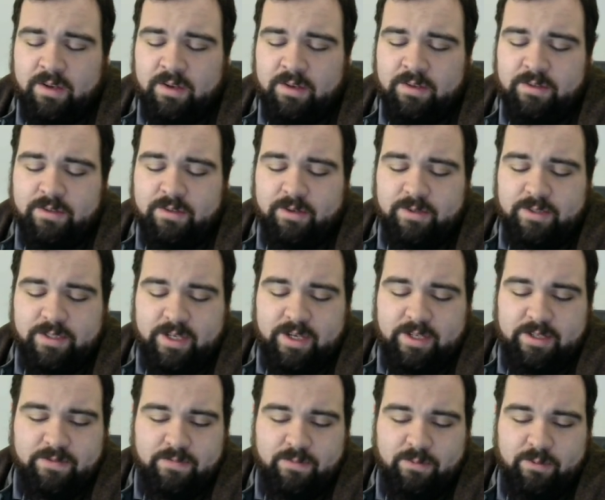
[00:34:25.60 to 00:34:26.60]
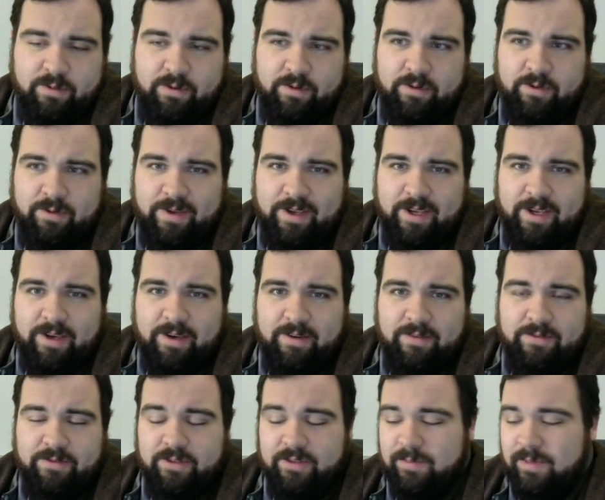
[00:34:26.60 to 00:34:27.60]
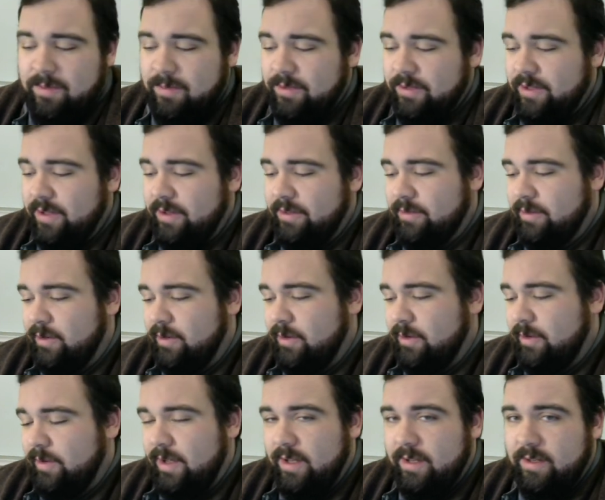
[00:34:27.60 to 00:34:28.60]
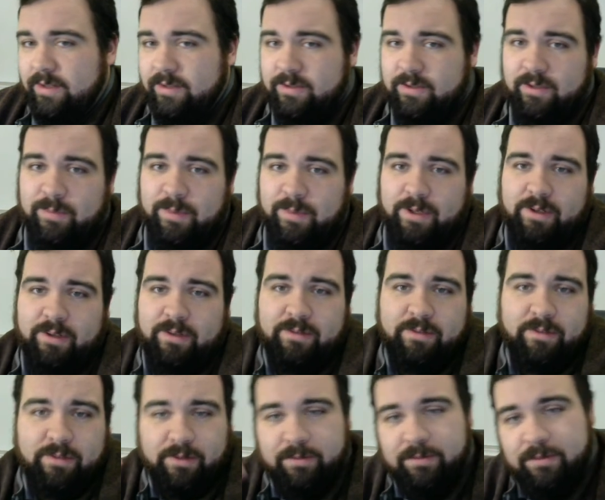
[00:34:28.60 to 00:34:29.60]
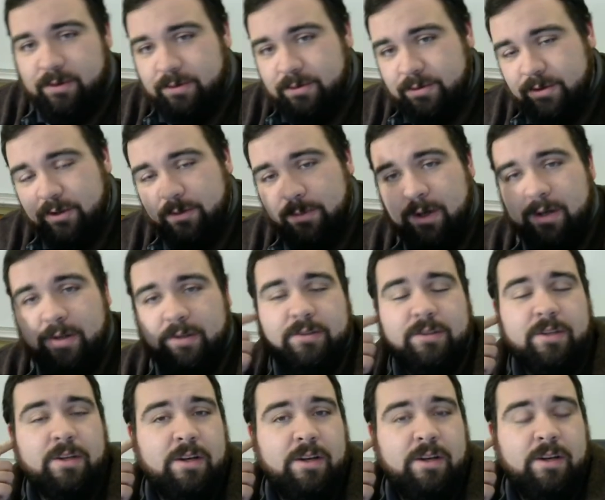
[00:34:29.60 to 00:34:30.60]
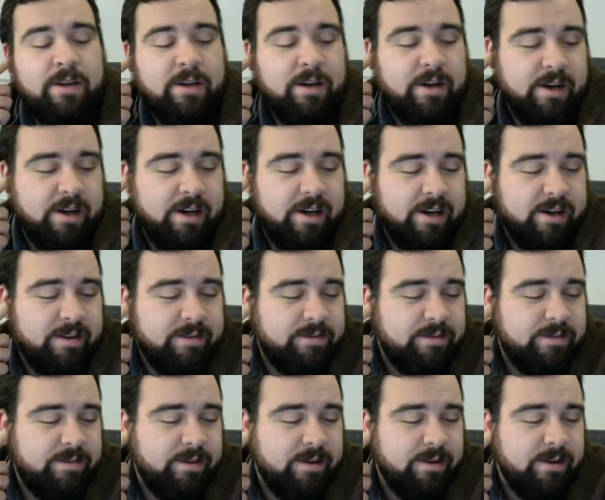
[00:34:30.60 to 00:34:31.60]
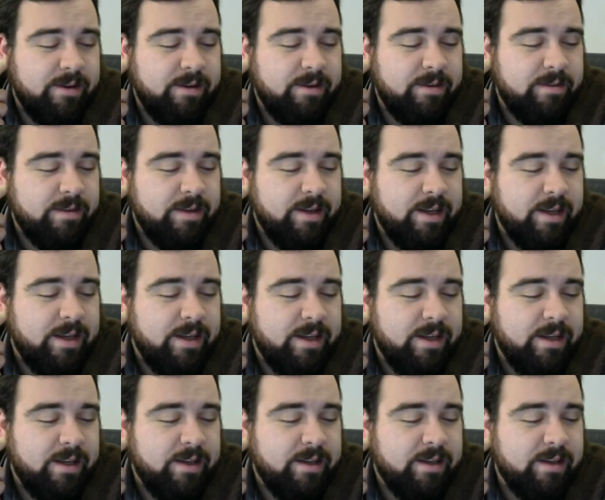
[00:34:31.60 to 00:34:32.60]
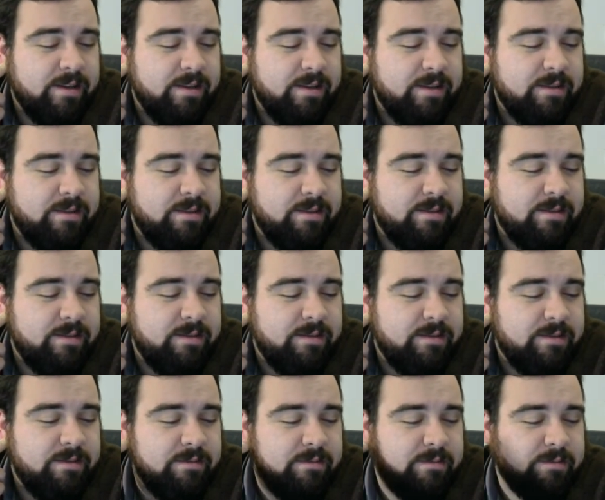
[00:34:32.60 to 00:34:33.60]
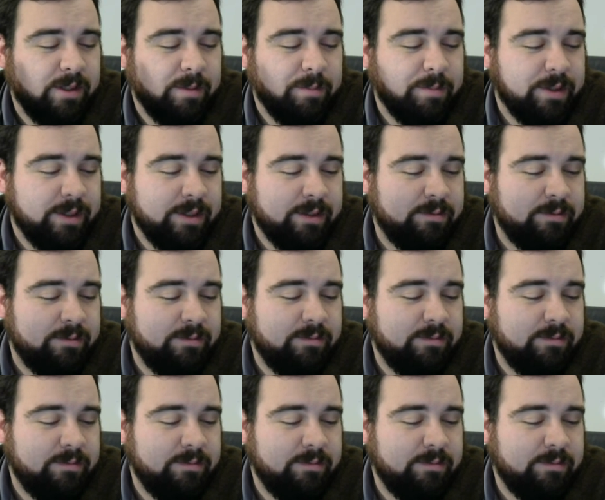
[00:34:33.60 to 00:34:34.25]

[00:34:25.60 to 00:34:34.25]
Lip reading: So it's asked for, you have two people that throw a snowball, or throw snowballs, off of a something